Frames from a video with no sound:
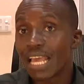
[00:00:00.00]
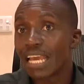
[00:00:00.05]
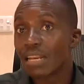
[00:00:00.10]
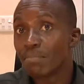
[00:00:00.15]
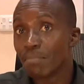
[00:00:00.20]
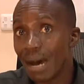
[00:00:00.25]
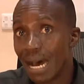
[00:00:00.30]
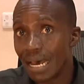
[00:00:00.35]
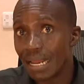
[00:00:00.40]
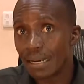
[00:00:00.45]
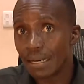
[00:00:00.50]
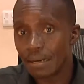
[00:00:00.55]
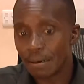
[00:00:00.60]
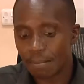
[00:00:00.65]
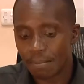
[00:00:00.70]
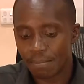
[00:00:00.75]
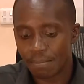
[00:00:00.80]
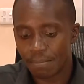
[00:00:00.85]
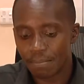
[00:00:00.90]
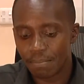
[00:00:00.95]
and man,
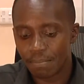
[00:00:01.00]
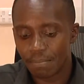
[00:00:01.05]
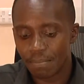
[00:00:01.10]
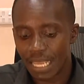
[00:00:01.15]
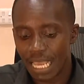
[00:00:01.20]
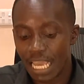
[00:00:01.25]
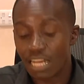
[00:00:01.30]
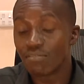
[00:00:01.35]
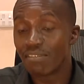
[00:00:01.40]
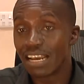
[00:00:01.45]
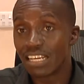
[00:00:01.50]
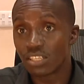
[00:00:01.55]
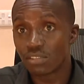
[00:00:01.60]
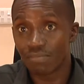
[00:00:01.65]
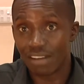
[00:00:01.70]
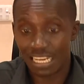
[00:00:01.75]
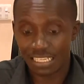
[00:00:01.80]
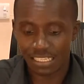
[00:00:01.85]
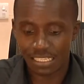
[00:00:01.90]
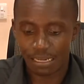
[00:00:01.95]
and vice
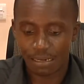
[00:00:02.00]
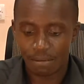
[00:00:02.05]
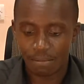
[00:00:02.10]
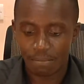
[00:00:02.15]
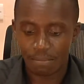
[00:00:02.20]
versa.